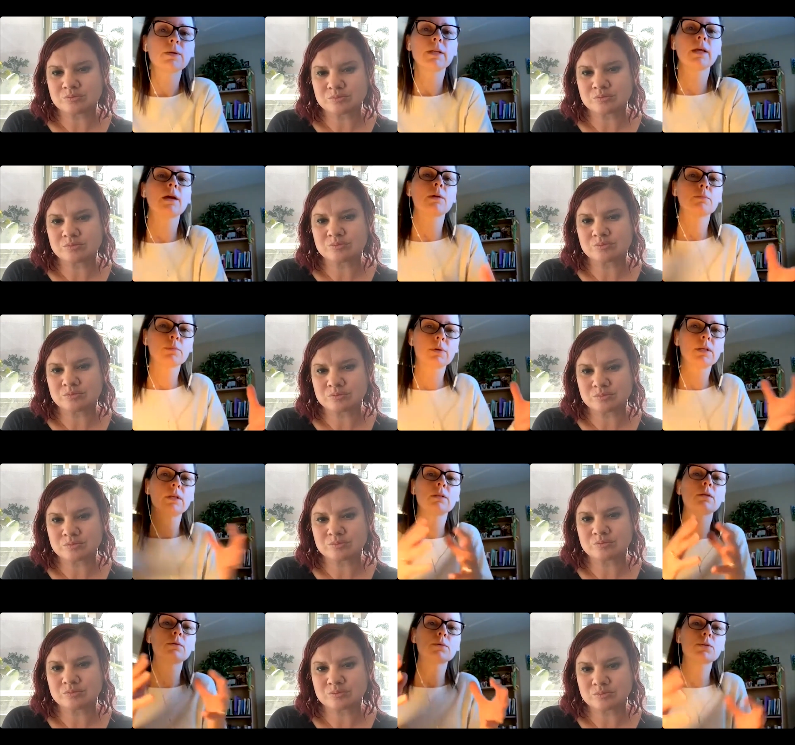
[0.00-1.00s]
Speaker 1: again,
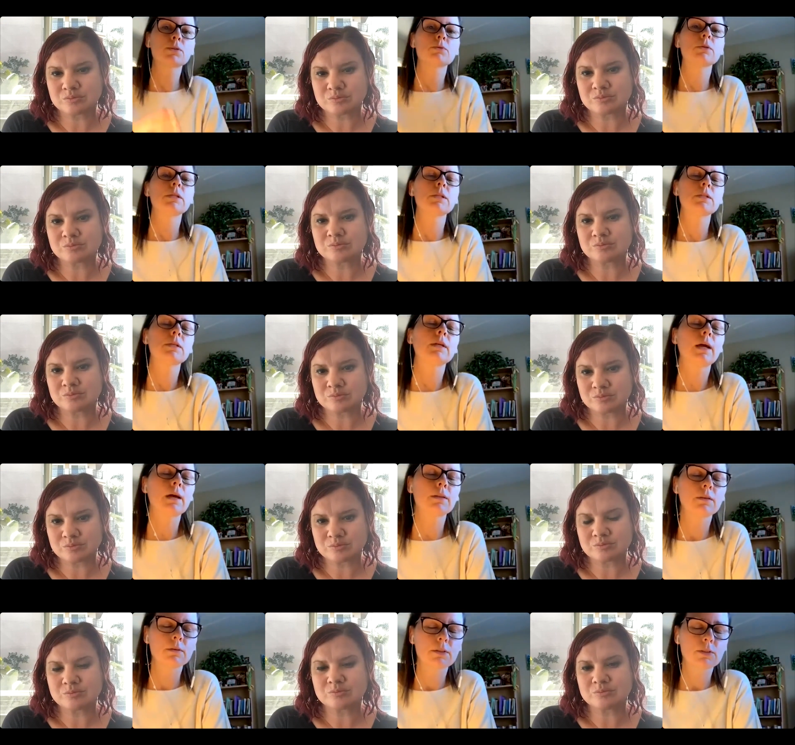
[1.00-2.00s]
bringing those three
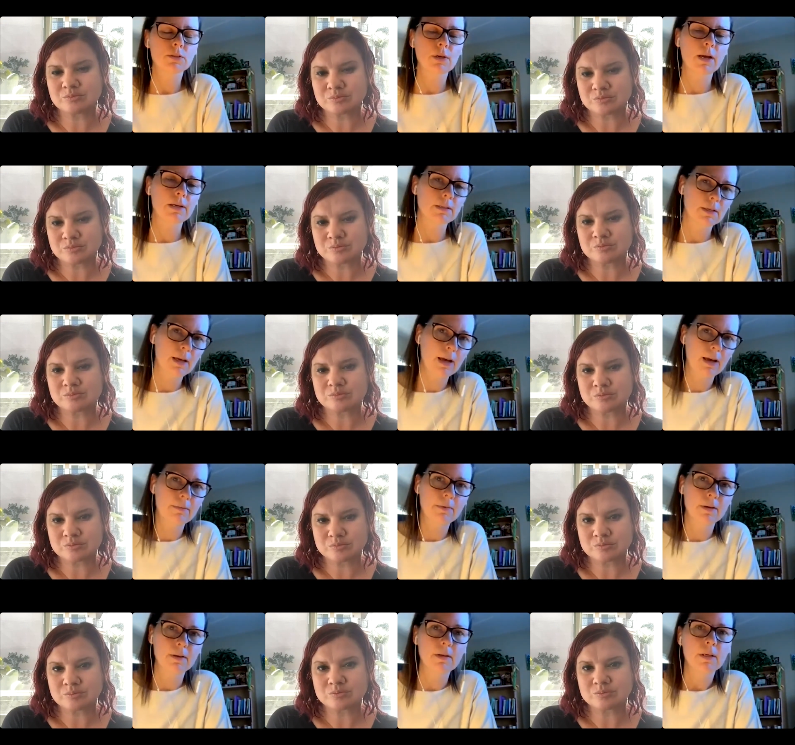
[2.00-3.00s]
together and trying to
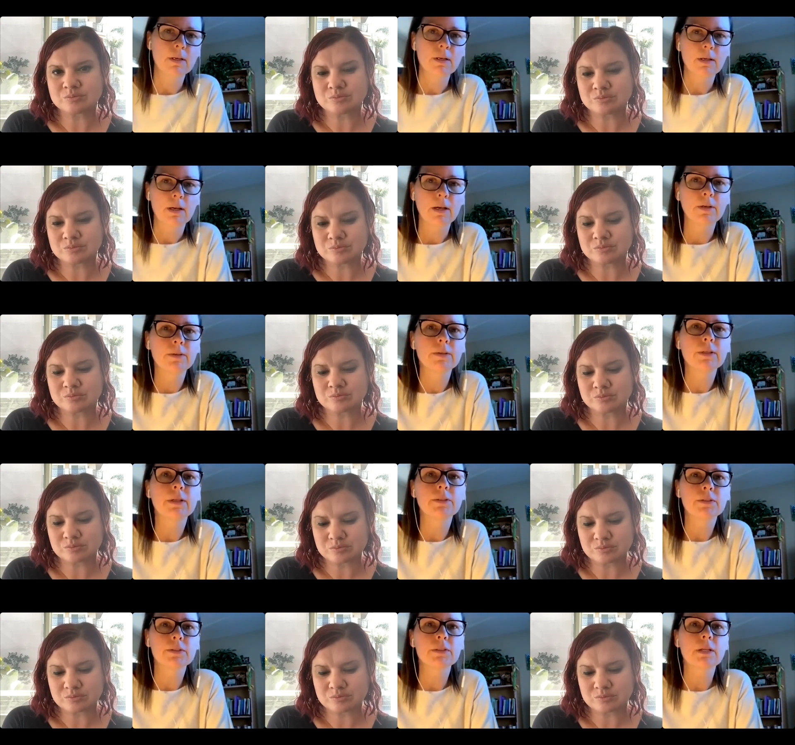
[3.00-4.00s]
have a, a good
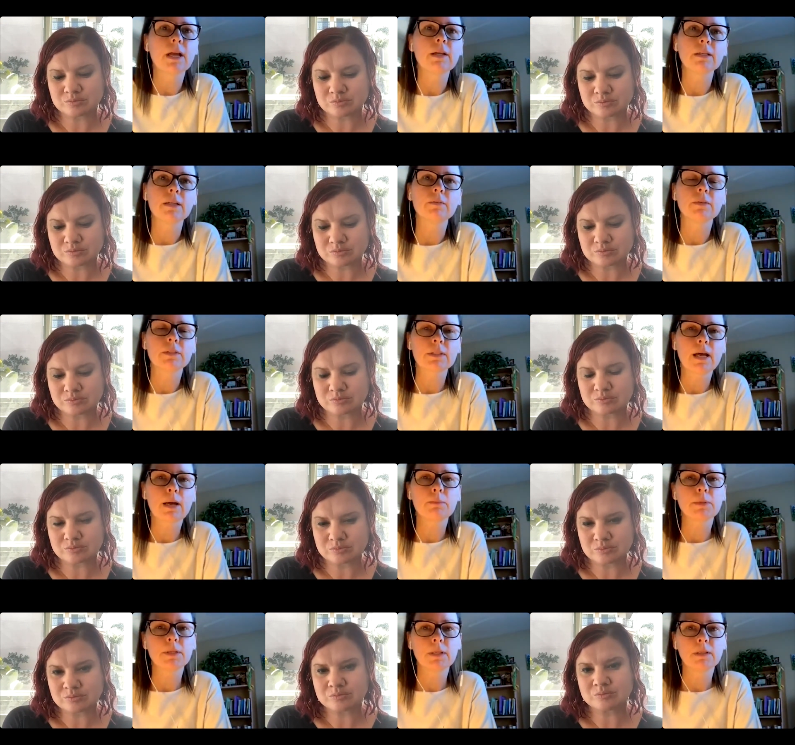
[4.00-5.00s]
understanding of what's
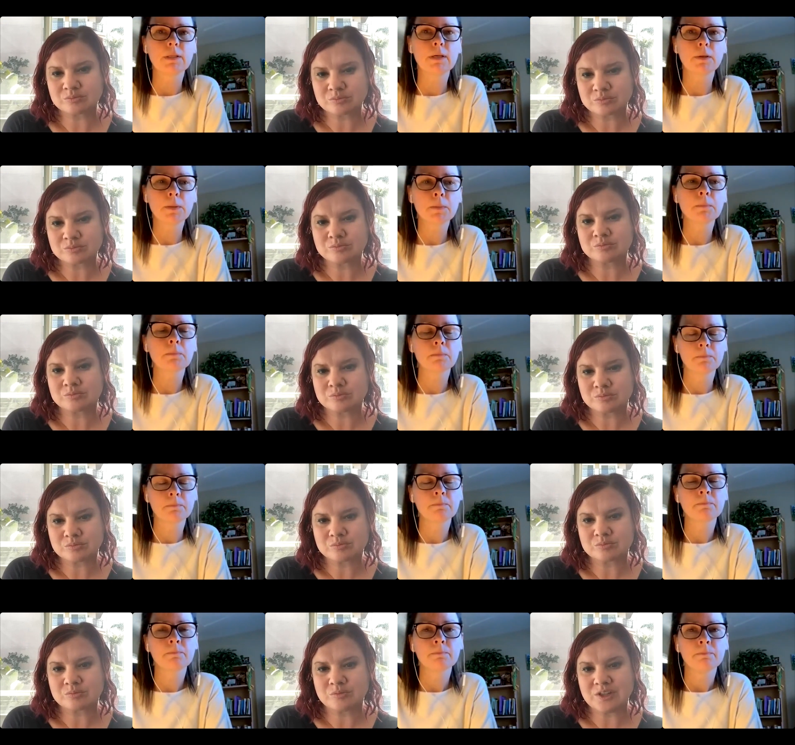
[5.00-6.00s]
happening there.
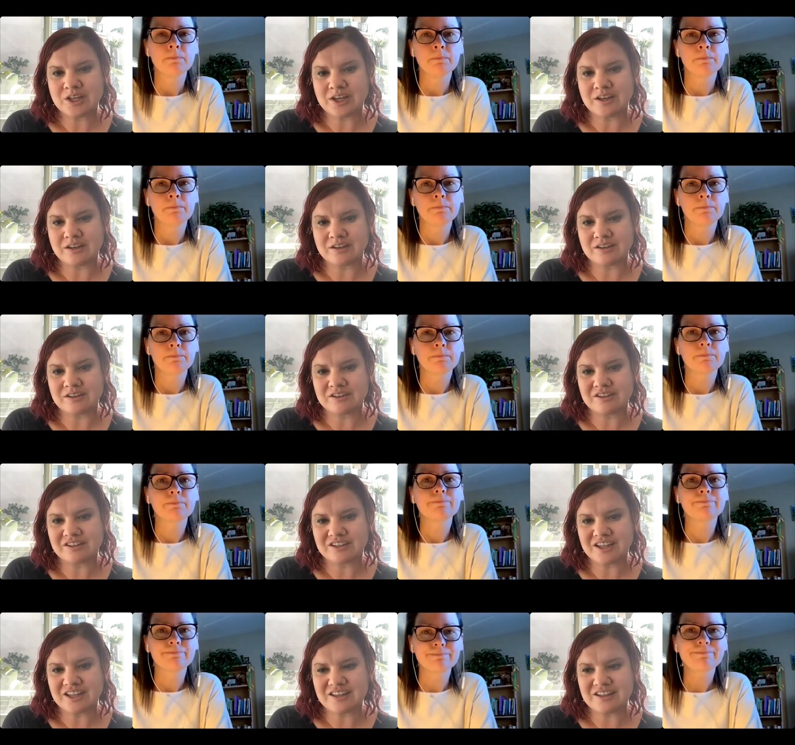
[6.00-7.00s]
Speaker 2: Yeah,
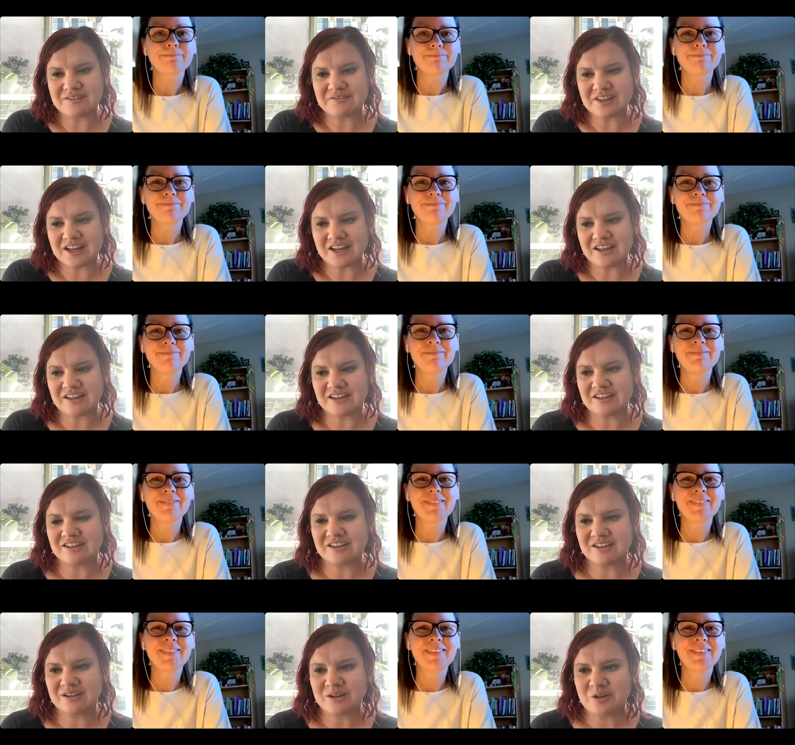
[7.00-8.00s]
I love that.
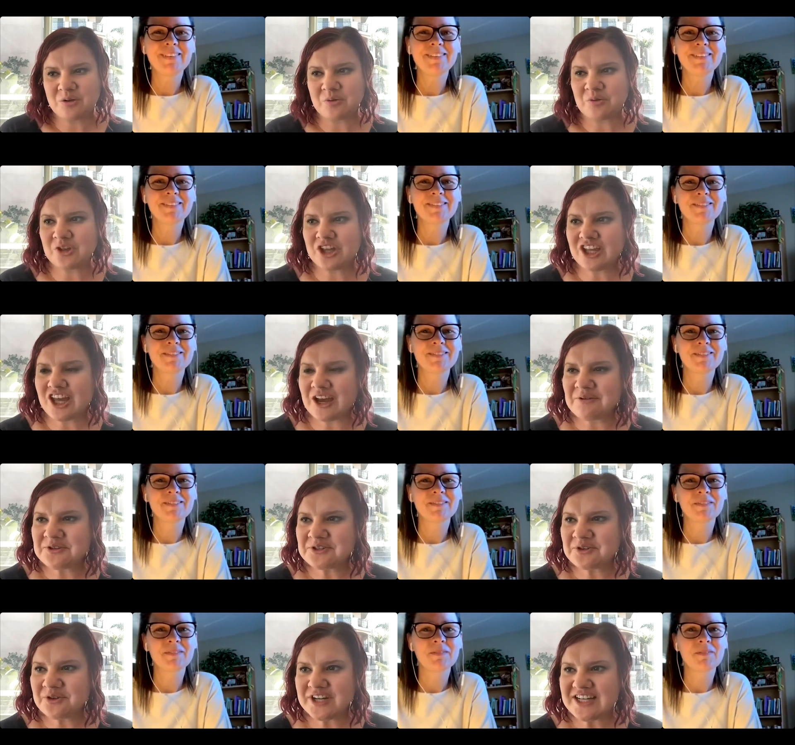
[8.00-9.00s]
Mm-hmm. Well, I was
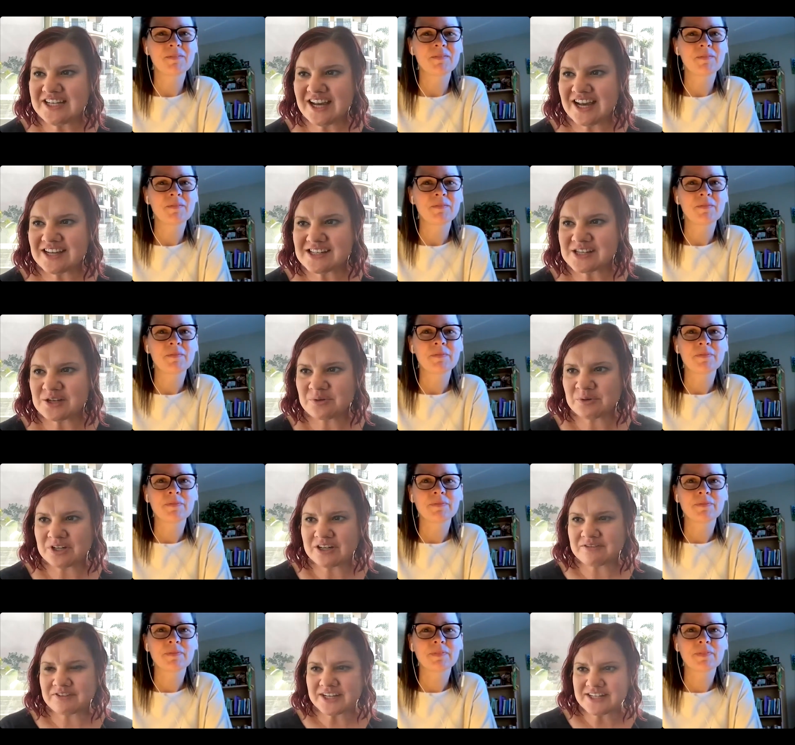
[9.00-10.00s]
going to ask you what
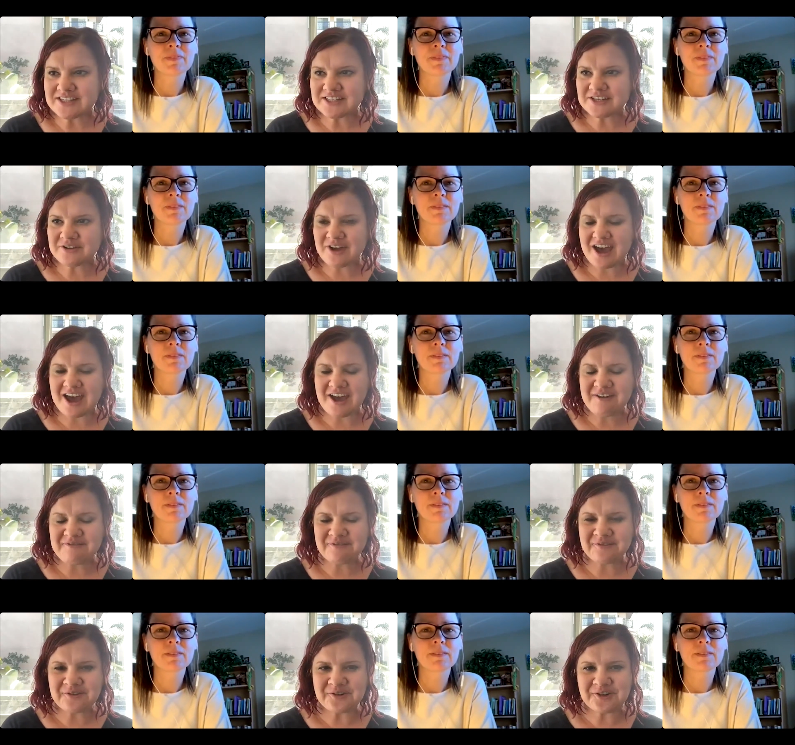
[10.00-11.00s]
advice you have
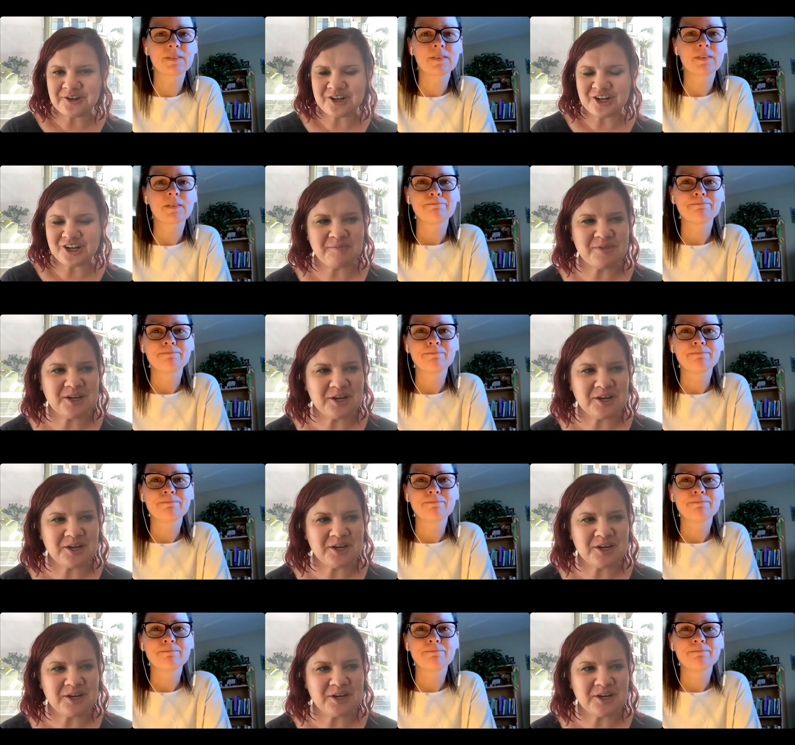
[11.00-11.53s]
for